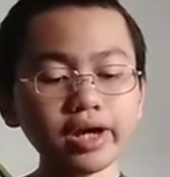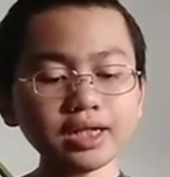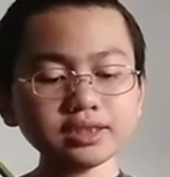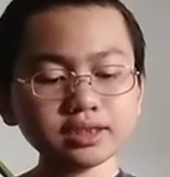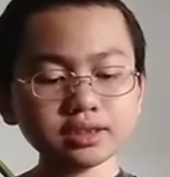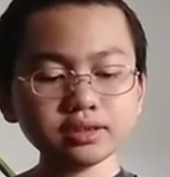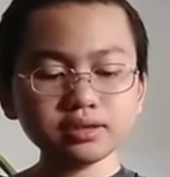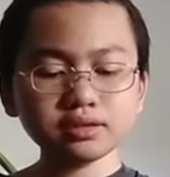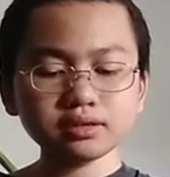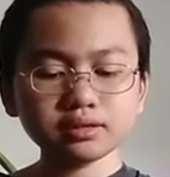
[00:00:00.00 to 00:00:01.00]

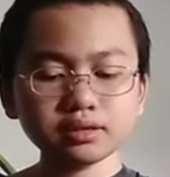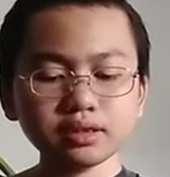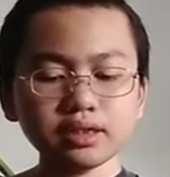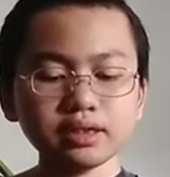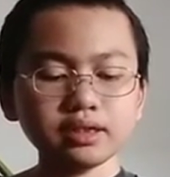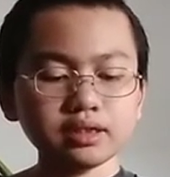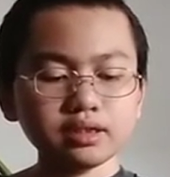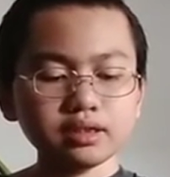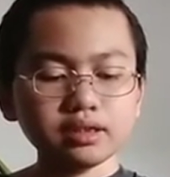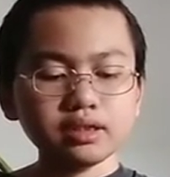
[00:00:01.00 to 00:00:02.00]
elderness,
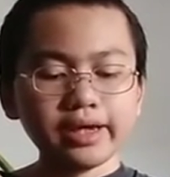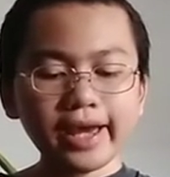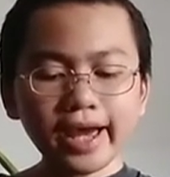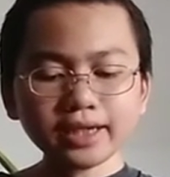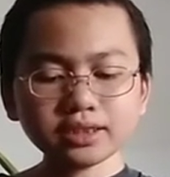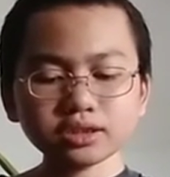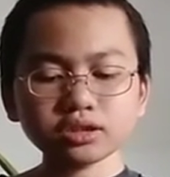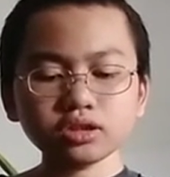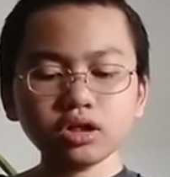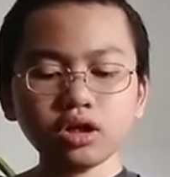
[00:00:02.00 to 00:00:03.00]
acts
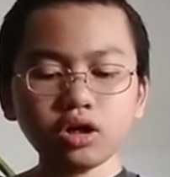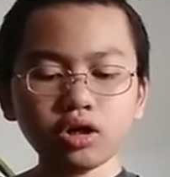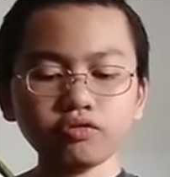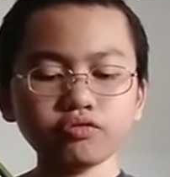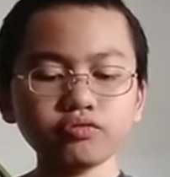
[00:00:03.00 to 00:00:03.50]
of